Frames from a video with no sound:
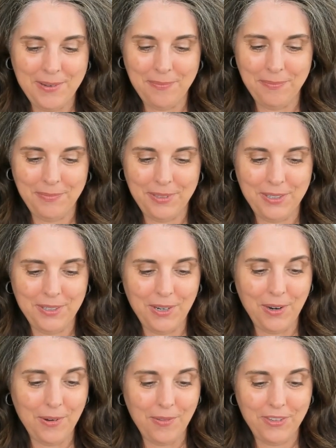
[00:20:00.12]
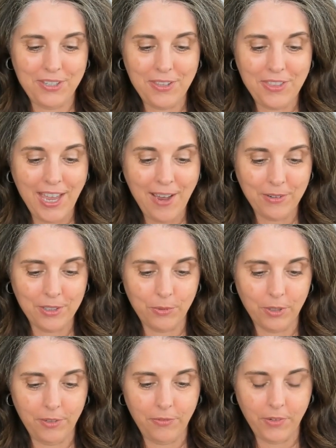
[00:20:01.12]
So that was
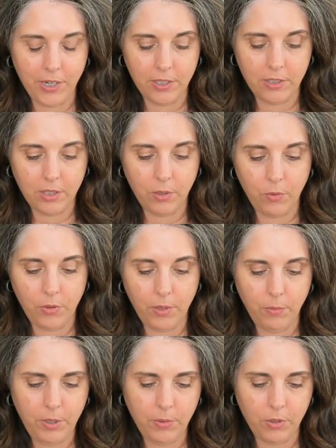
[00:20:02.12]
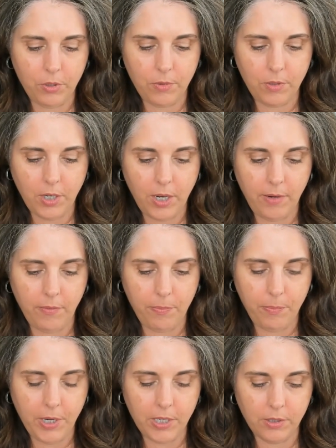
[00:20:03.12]
really fun. So then we were kind of
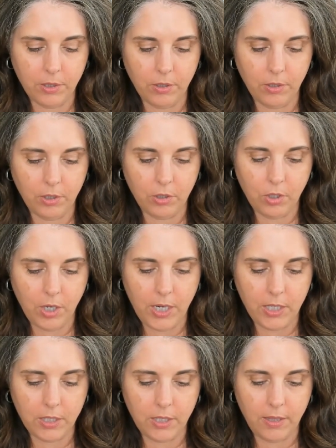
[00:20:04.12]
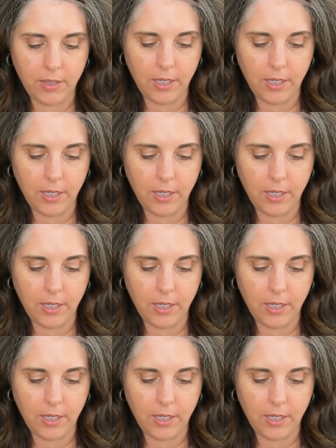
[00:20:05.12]
puzzled and trying to think